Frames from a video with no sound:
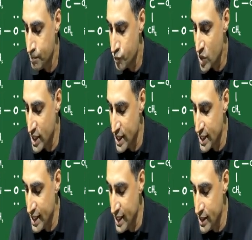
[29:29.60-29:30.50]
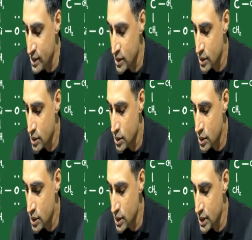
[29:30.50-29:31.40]
and n
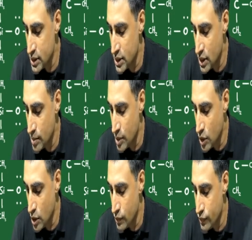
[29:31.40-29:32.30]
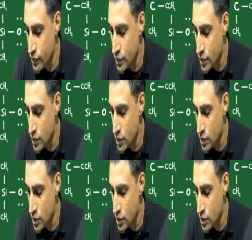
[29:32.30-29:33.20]
is the number of
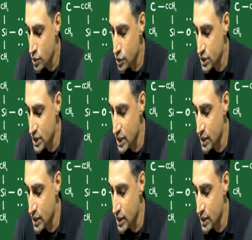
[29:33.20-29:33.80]
shell.